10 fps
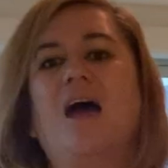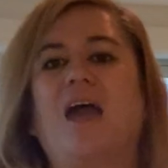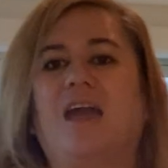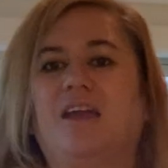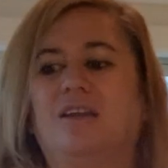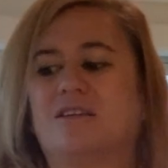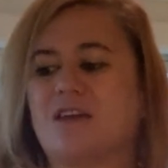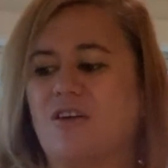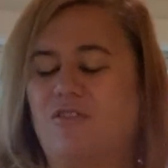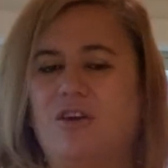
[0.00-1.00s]
and
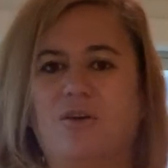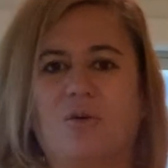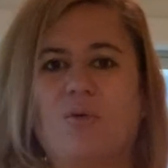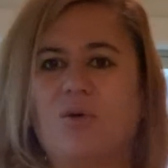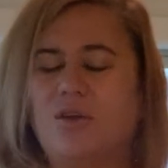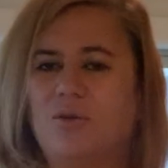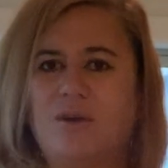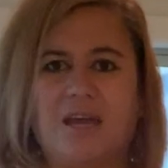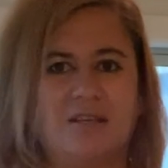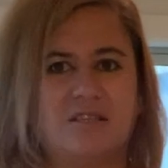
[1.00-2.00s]
if you all you
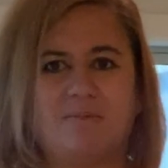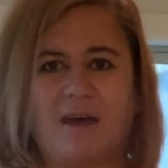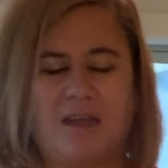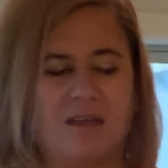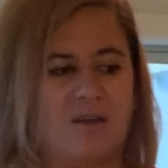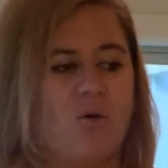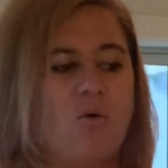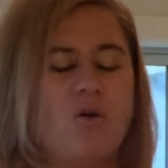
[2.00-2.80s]
need to make